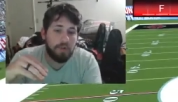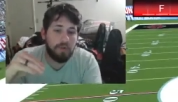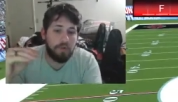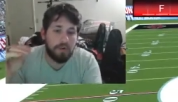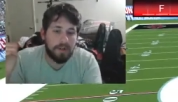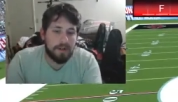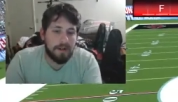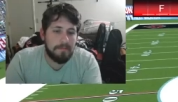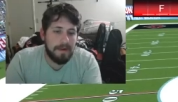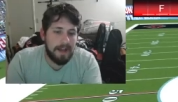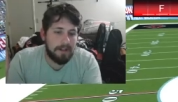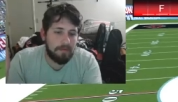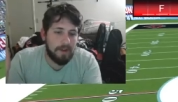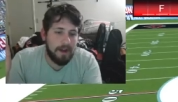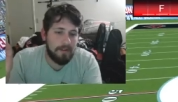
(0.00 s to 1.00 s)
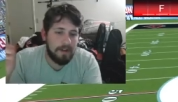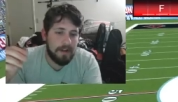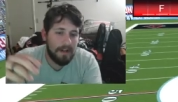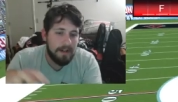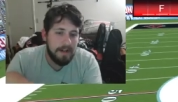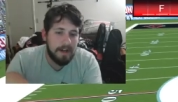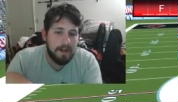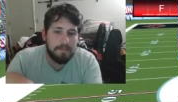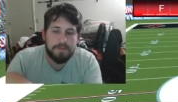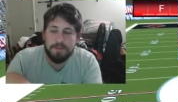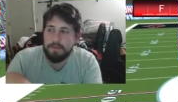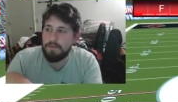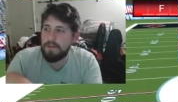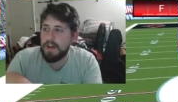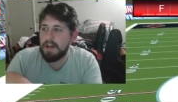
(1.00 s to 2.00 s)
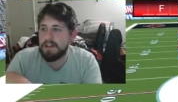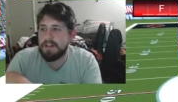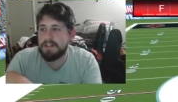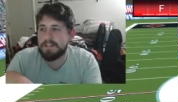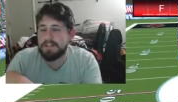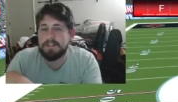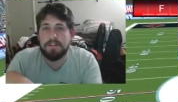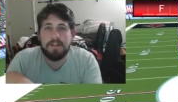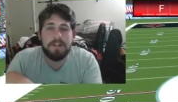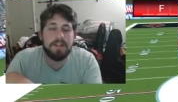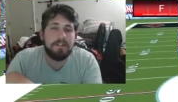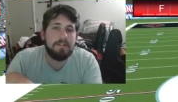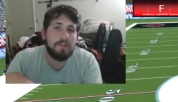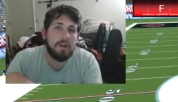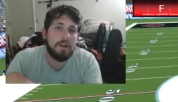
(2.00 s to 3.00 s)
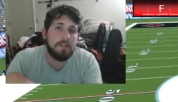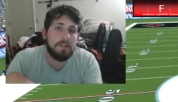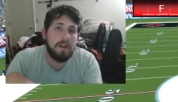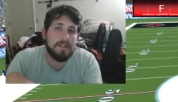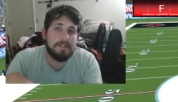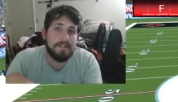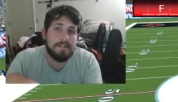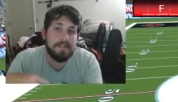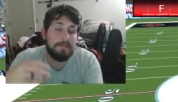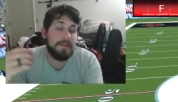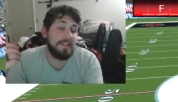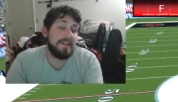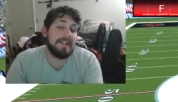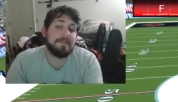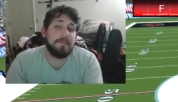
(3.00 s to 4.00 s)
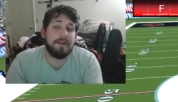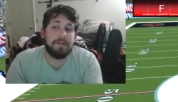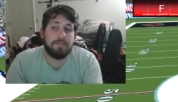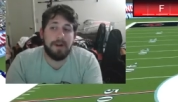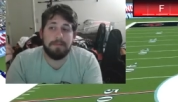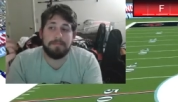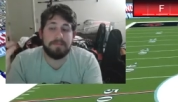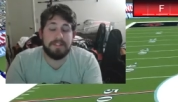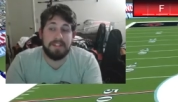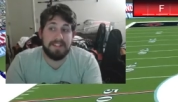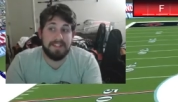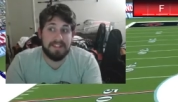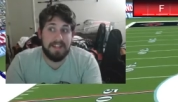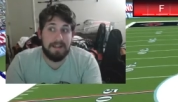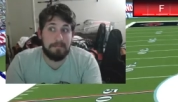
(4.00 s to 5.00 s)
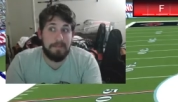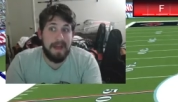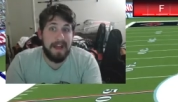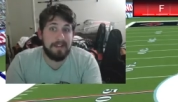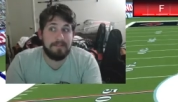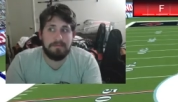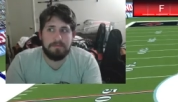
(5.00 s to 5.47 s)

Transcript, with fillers: or a comeback route um, to prevent unnecessary yard losses. I mean, that's been a problem since like Madden